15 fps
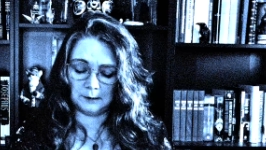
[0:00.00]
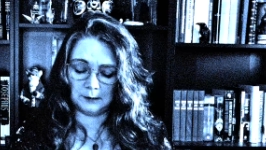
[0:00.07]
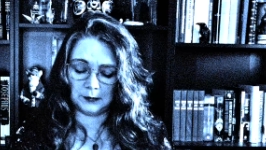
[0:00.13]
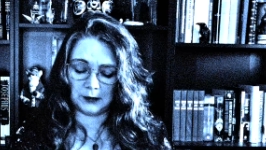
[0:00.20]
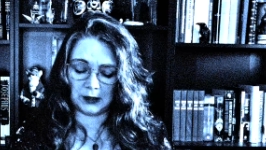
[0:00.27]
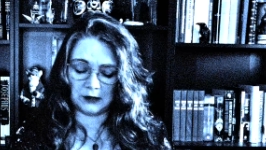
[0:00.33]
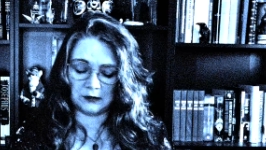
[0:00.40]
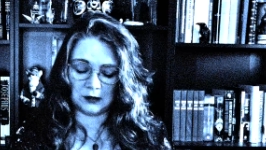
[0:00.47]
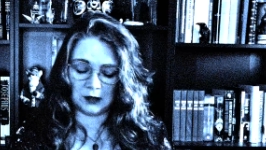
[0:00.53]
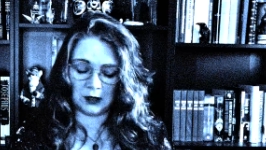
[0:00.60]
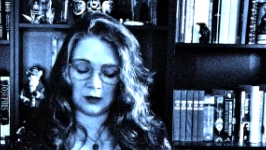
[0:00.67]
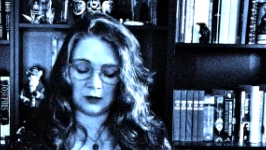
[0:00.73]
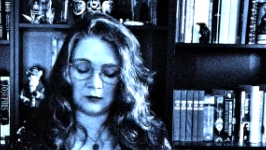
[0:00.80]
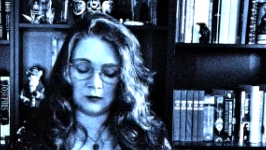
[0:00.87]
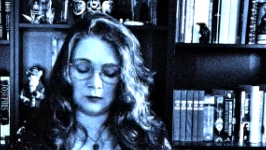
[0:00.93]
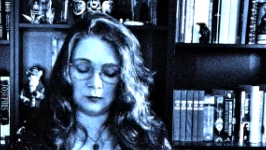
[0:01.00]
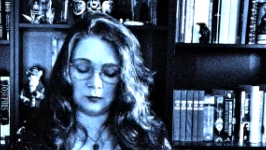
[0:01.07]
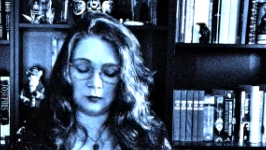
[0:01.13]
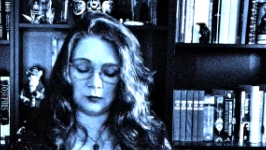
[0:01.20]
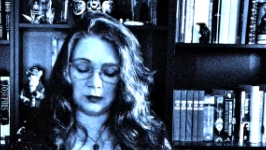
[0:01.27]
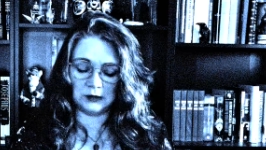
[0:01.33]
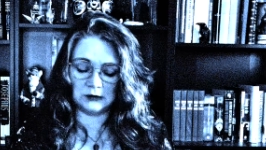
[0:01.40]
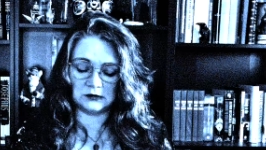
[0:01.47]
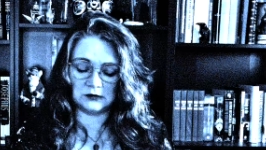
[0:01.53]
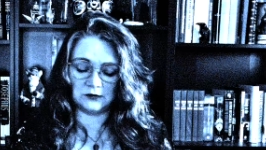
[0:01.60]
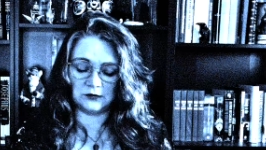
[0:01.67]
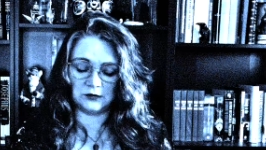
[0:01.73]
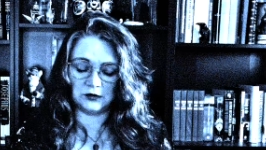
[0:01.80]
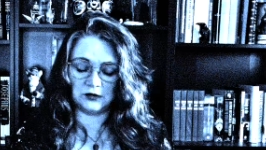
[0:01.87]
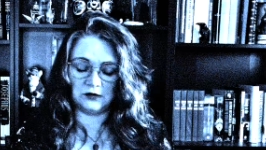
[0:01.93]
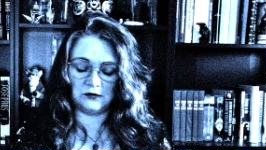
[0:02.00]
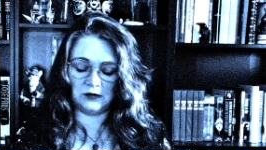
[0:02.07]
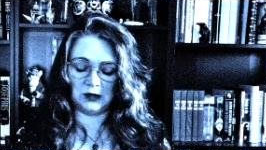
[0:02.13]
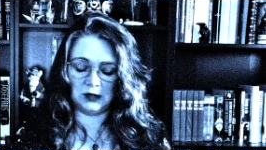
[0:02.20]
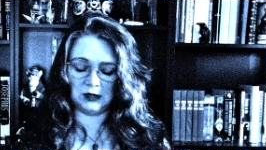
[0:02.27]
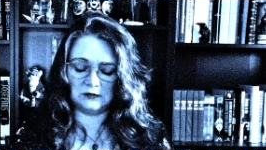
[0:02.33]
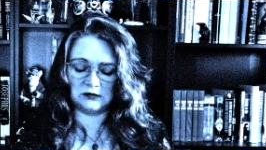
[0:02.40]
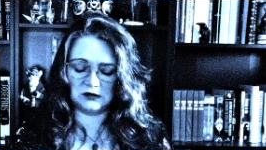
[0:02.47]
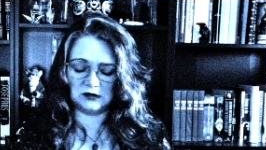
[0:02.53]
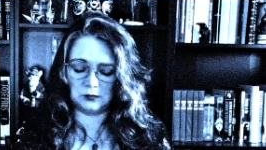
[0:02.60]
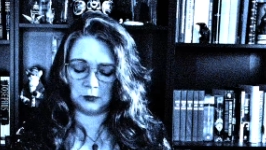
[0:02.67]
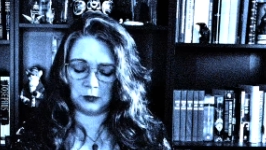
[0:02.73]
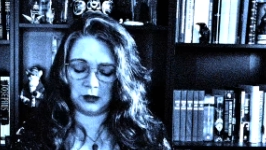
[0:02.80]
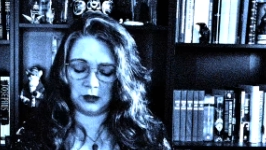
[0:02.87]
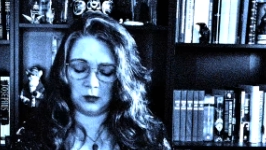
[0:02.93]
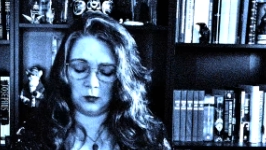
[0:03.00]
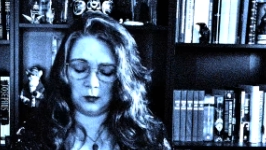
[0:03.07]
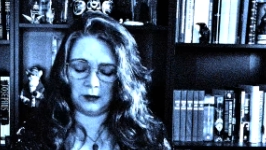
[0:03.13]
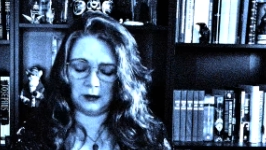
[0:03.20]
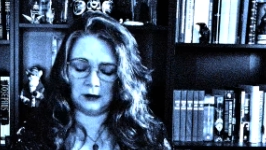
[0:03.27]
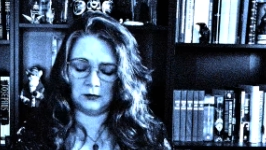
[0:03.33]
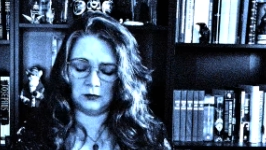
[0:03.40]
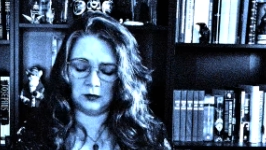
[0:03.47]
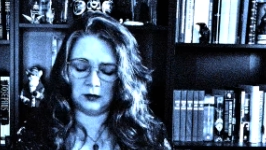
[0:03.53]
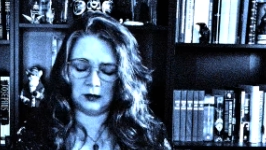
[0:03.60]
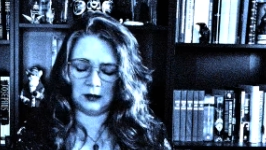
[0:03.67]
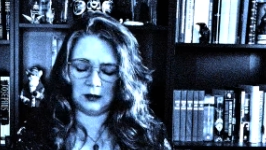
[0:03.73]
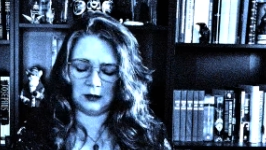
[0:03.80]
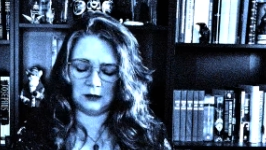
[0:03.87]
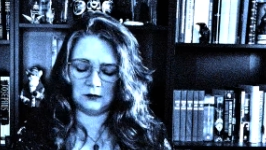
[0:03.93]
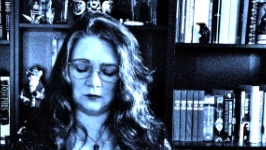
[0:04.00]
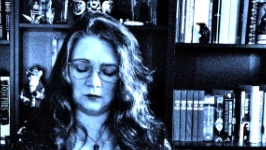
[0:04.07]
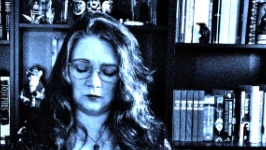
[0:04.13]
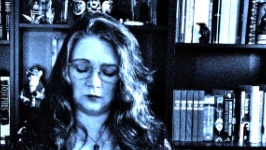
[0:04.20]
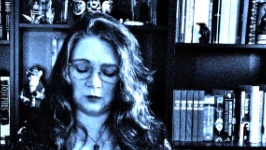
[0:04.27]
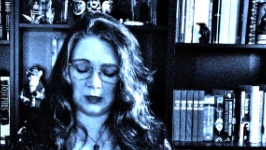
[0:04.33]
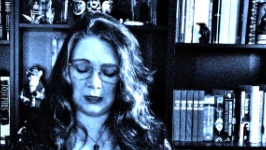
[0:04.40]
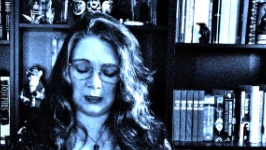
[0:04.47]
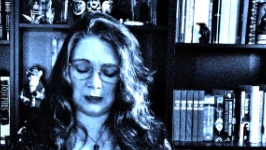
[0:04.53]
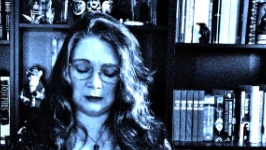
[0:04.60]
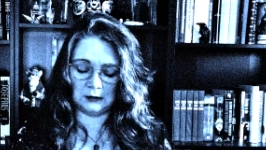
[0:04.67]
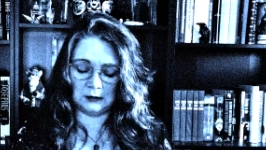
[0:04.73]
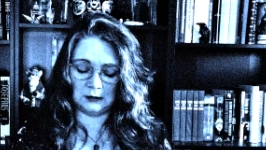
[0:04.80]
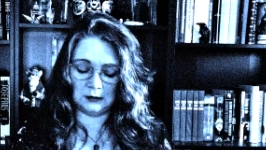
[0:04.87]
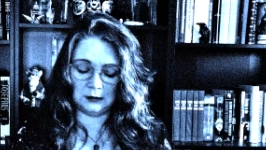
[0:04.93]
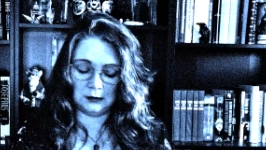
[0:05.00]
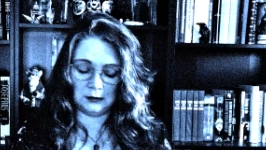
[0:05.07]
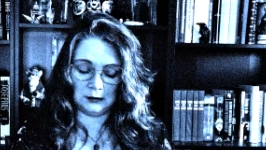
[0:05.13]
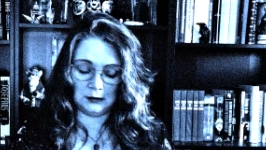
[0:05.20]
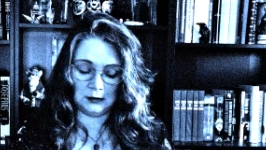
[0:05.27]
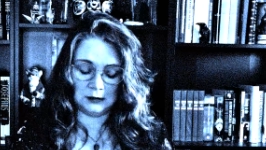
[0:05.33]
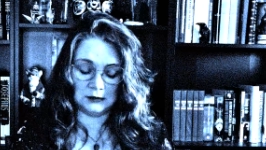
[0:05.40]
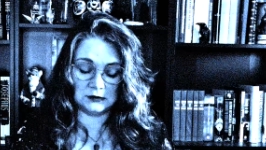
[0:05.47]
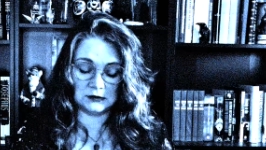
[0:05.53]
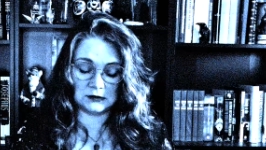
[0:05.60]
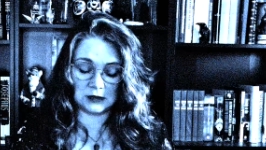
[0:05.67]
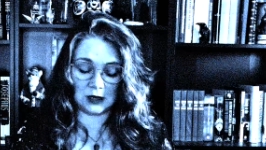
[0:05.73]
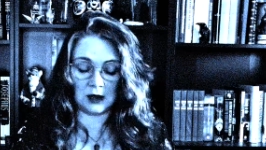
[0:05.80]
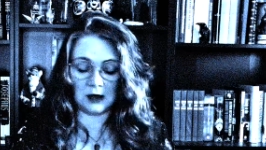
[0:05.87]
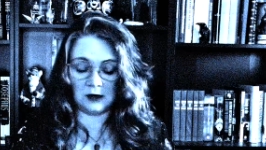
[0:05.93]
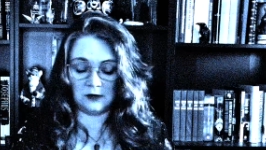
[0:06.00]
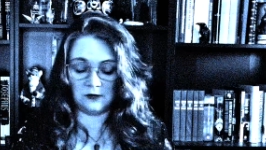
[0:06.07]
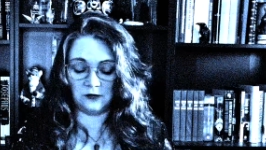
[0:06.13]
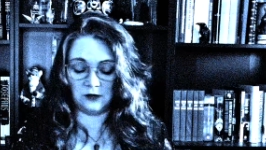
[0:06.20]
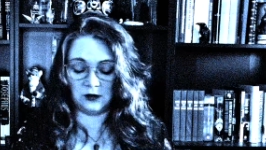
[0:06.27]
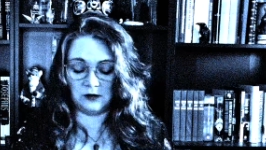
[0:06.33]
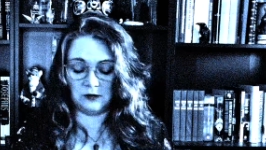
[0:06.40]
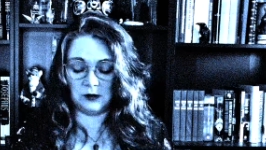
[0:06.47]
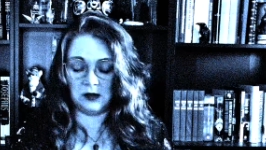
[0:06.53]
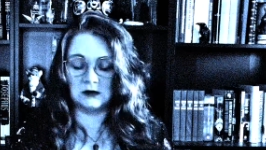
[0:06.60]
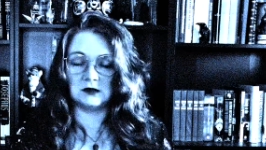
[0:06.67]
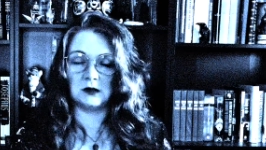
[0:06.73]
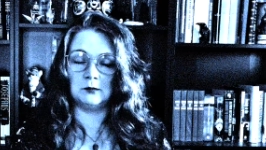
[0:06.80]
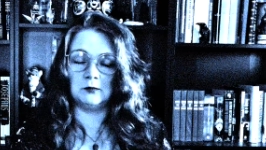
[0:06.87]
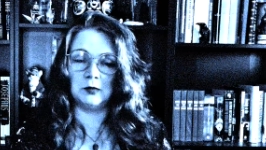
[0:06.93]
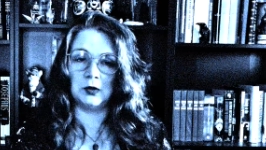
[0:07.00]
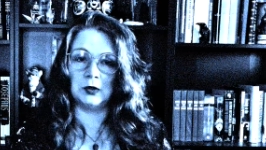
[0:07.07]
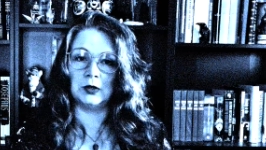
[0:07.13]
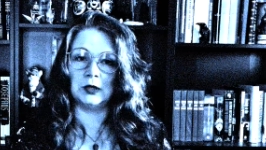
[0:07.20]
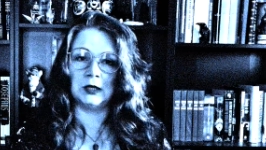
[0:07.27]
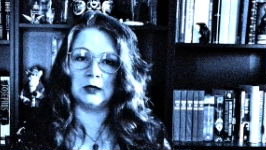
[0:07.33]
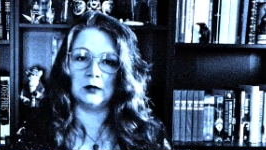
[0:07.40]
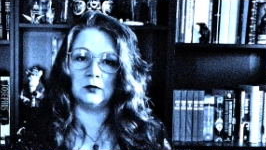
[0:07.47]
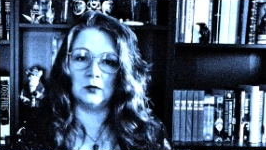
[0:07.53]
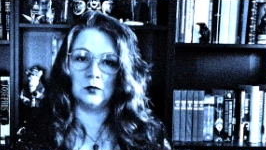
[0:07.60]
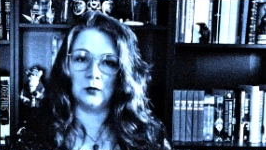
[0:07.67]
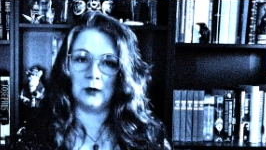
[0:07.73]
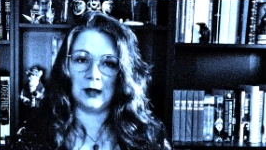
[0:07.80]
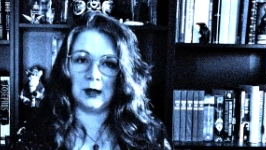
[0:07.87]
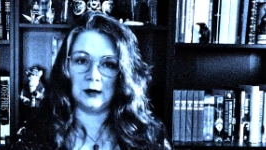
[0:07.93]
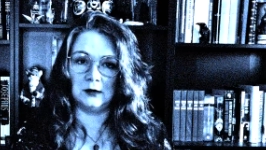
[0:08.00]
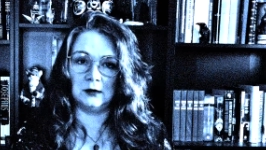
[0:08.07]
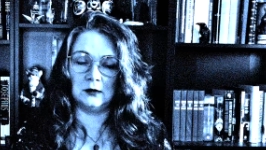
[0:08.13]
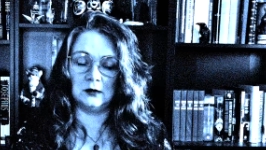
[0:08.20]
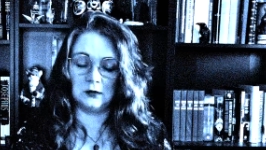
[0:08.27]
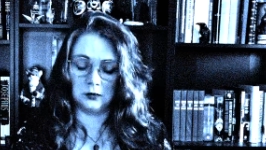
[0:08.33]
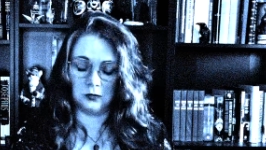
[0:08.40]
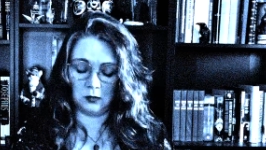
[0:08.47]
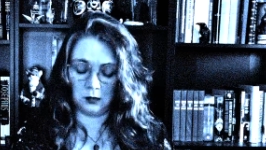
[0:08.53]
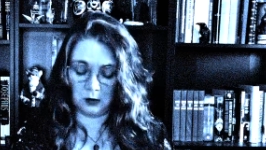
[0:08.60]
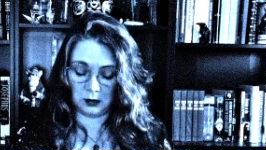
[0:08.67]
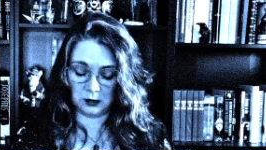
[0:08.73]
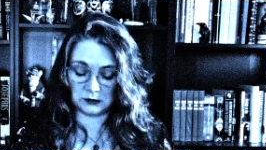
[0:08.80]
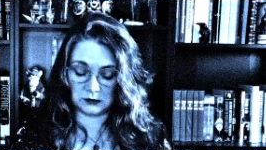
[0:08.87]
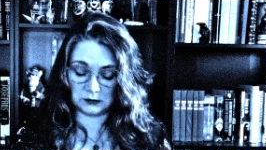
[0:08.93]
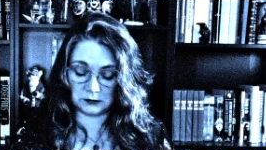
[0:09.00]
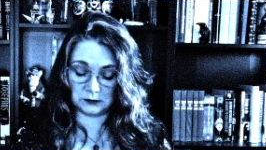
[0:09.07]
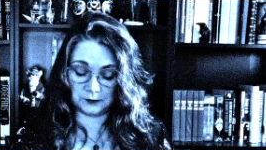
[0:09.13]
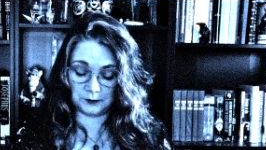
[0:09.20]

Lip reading: like the air that brings the first feeling of spring with it, with a hint of rain. In the sky in front of me is a burning red cross,